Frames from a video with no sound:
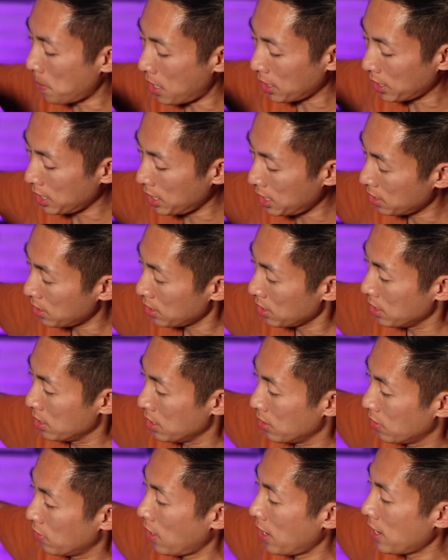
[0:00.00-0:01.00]
pocket,
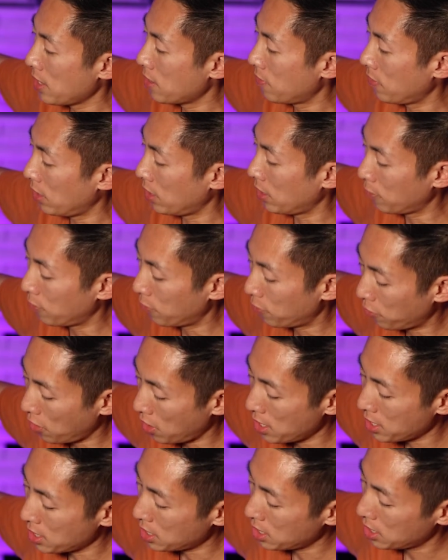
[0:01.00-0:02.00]
right in the very
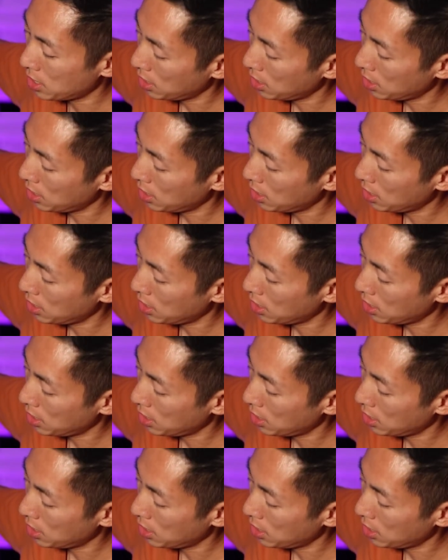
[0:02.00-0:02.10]
front.